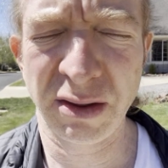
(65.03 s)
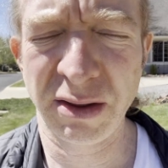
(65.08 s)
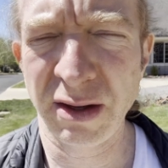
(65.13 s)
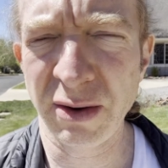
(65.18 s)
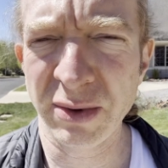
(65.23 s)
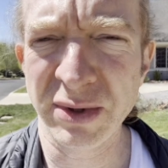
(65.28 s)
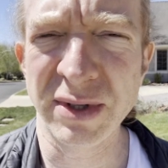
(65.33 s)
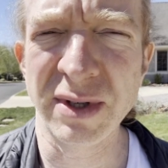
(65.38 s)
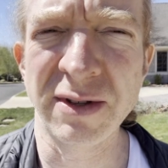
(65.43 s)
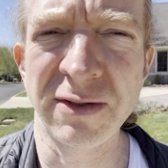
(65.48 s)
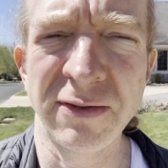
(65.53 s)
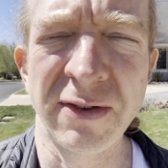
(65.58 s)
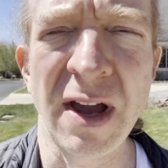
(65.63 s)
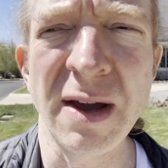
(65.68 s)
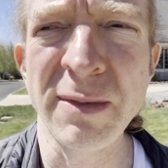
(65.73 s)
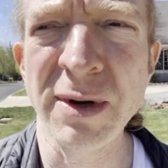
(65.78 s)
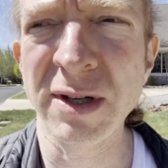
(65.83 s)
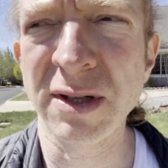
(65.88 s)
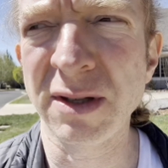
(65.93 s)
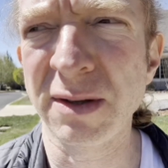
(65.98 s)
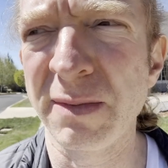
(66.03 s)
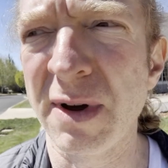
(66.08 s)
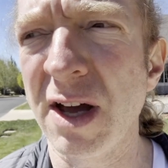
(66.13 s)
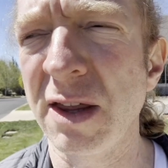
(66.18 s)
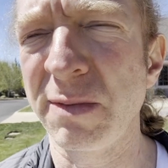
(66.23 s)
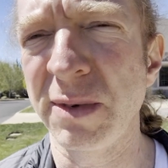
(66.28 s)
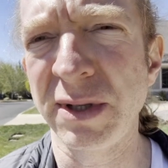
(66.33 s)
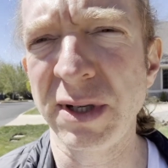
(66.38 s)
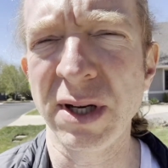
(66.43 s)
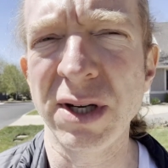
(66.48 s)
There was this famous
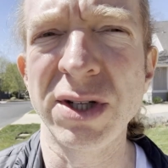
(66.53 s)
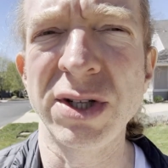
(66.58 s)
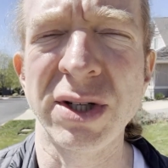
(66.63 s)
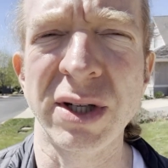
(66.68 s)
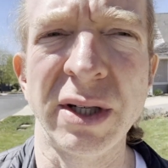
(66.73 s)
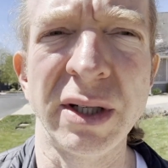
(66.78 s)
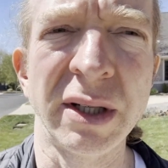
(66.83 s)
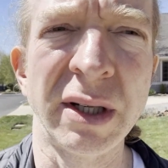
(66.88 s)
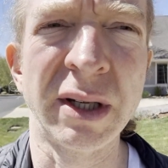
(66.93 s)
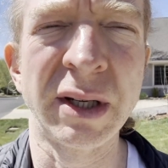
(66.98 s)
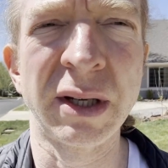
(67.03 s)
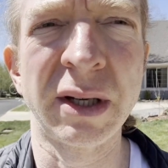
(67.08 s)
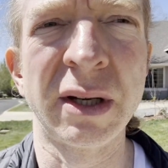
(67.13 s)
mathematician.